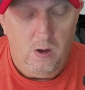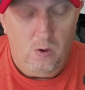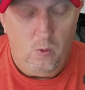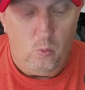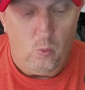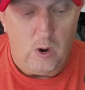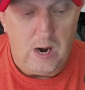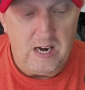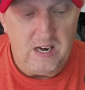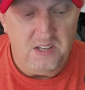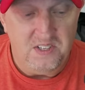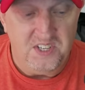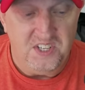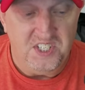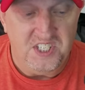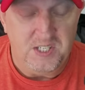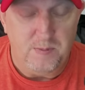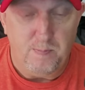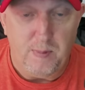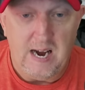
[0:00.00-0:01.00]
why doesn't
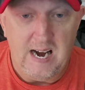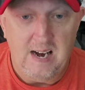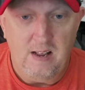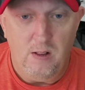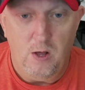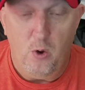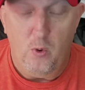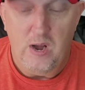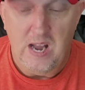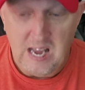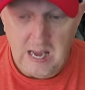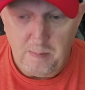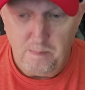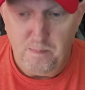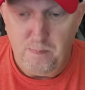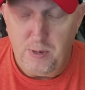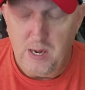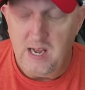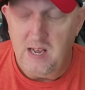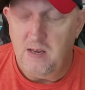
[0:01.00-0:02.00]
Smilo
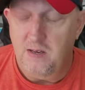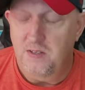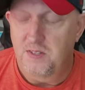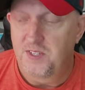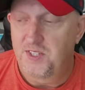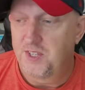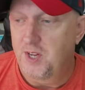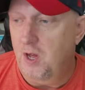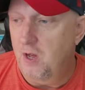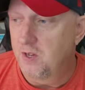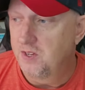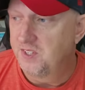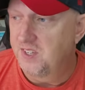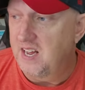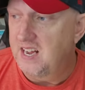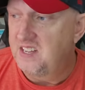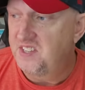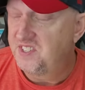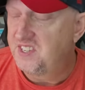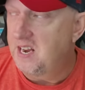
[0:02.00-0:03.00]
headbutt Sol's
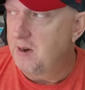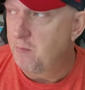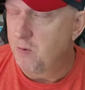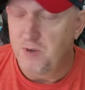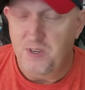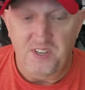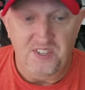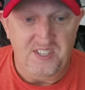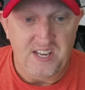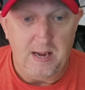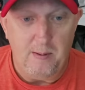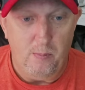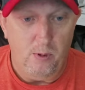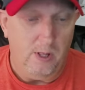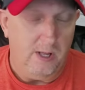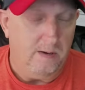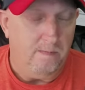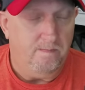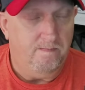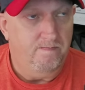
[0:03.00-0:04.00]
lightsaber and disable
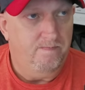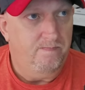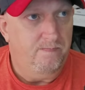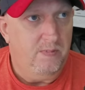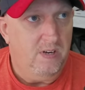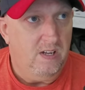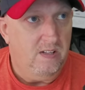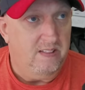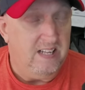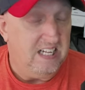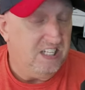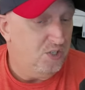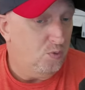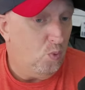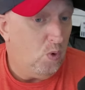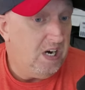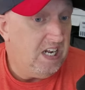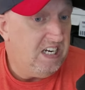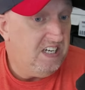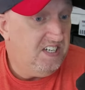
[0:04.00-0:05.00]
it? That's
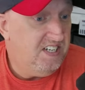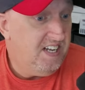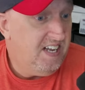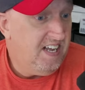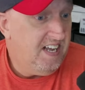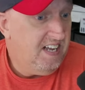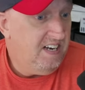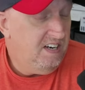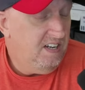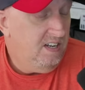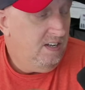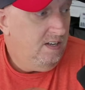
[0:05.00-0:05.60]
what he did